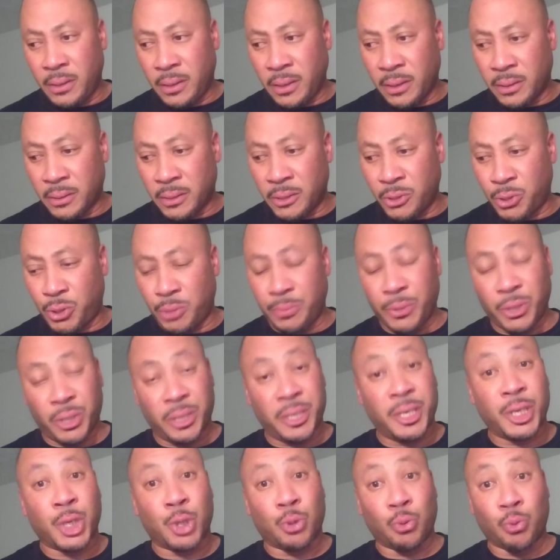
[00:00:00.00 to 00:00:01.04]
You know,
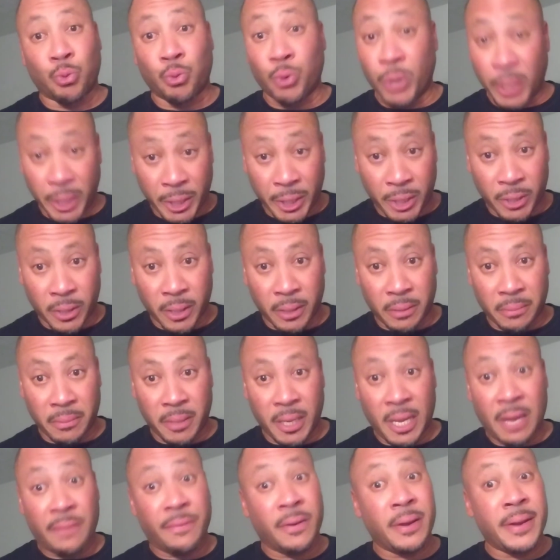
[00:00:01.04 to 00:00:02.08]
distribution is really good.
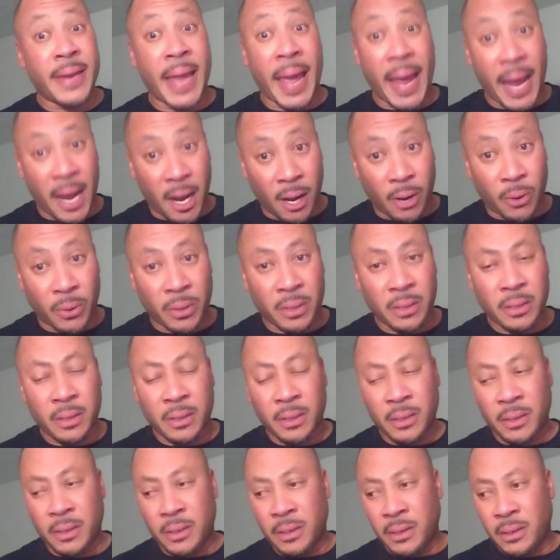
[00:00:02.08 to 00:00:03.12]
Even now,
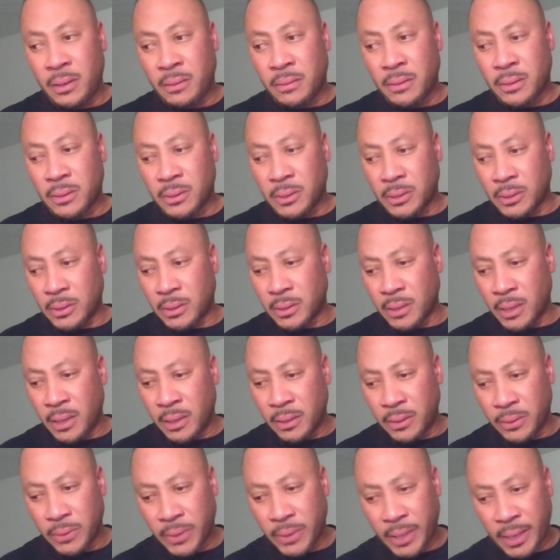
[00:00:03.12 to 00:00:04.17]
this is
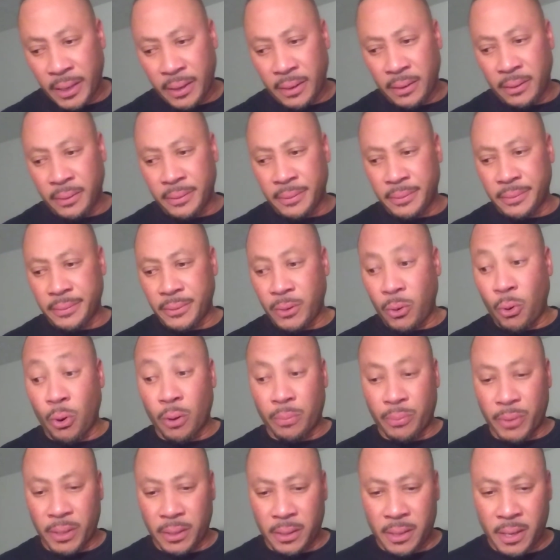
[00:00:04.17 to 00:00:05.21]
under a
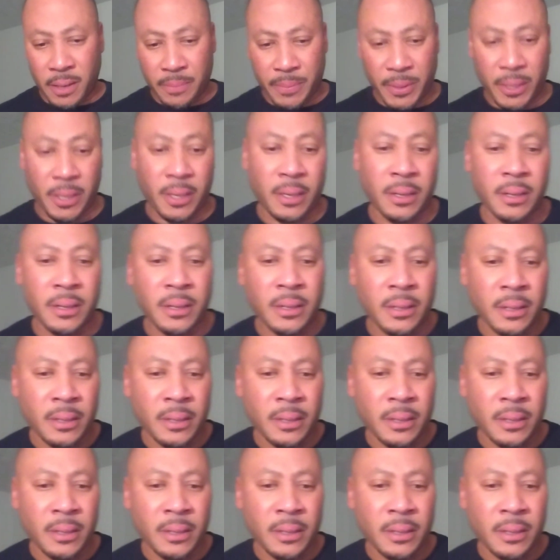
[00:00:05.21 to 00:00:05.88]
corporate company